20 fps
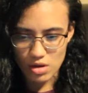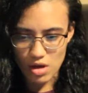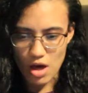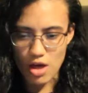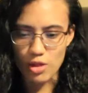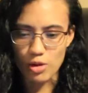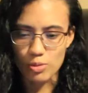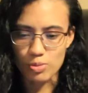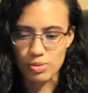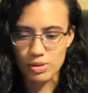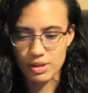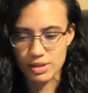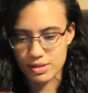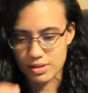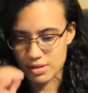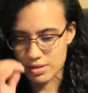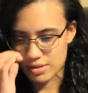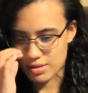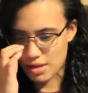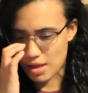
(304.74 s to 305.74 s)
other
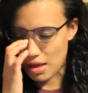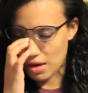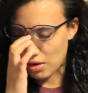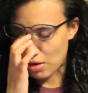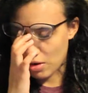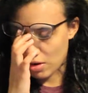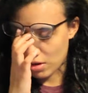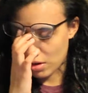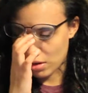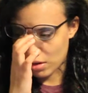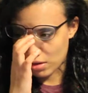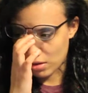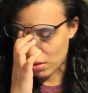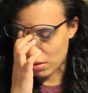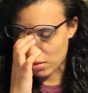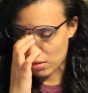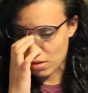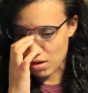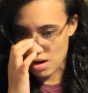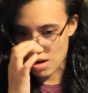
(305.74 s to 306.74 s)
places that are
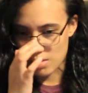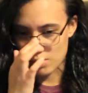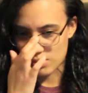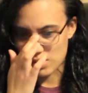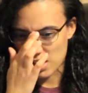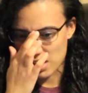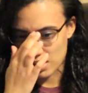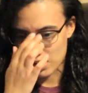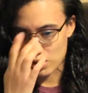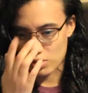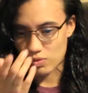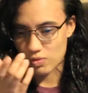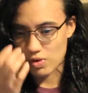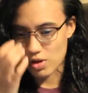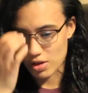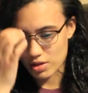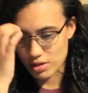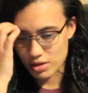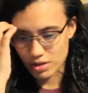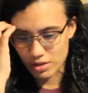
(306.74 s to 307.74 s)
letting you
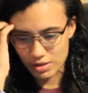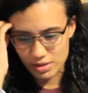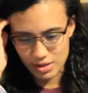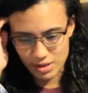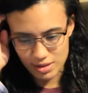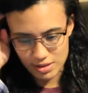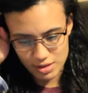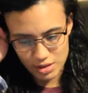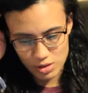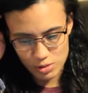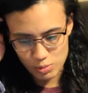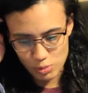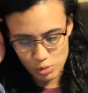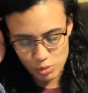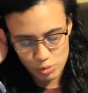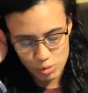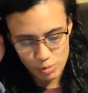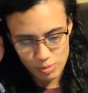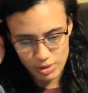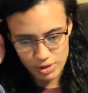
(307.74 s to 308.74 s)
volunteer, because I see there's
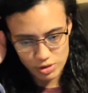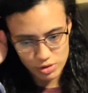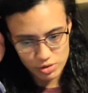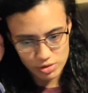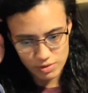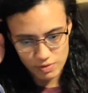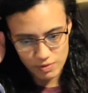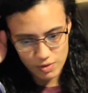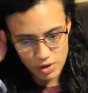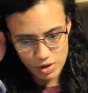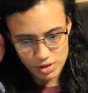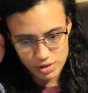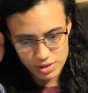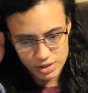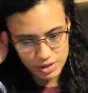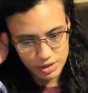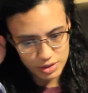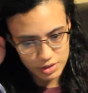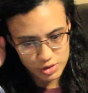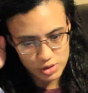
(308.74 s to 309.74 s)
multiple pictures of
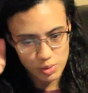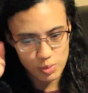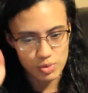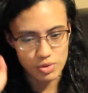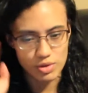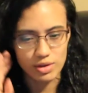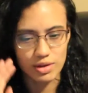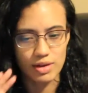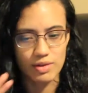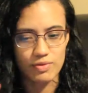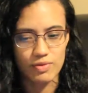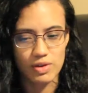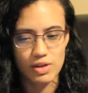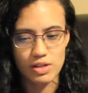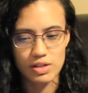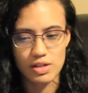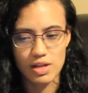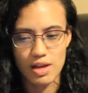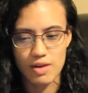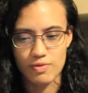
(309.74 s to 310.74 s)
volunteering. So I'm wondering
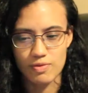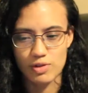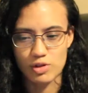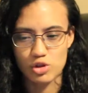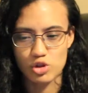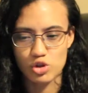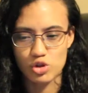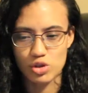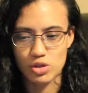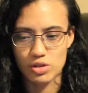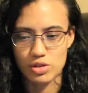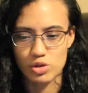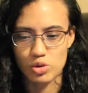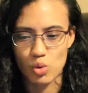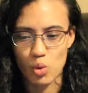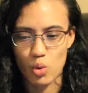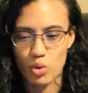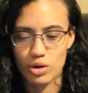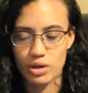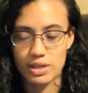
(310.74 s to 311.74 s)
if it's
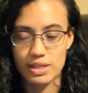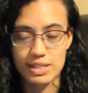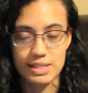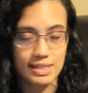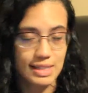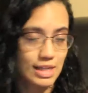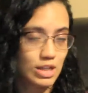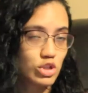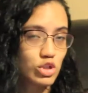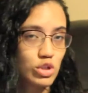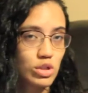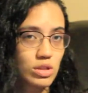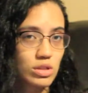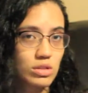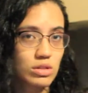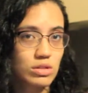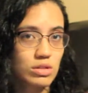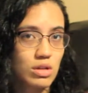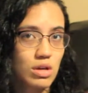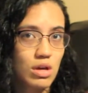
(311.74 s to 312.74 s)
just
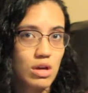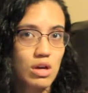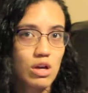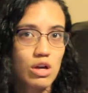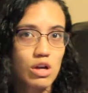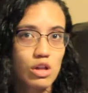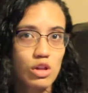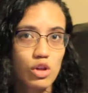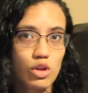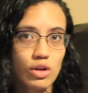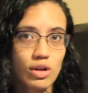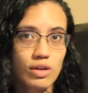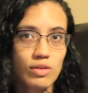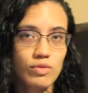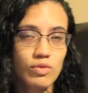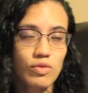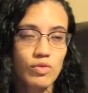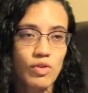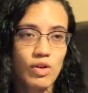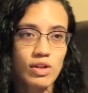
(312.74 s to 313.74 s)
organizations looking
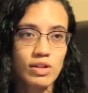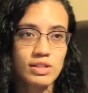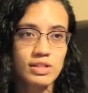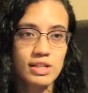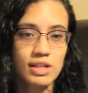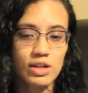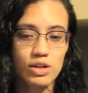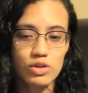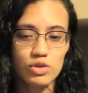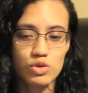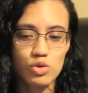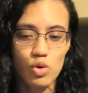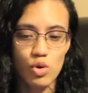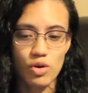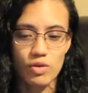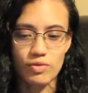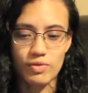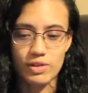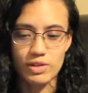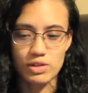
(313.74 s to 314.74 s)
for volunteers,
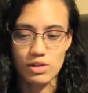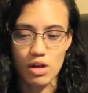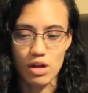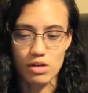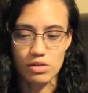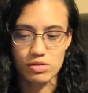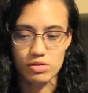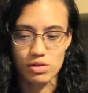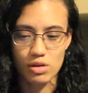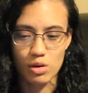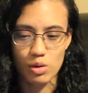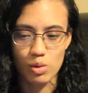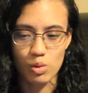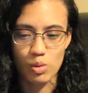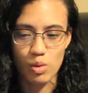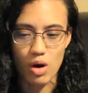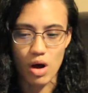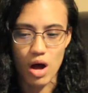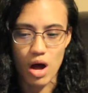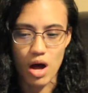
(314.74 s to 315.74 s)
or if it's
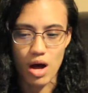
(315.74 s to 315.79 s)
also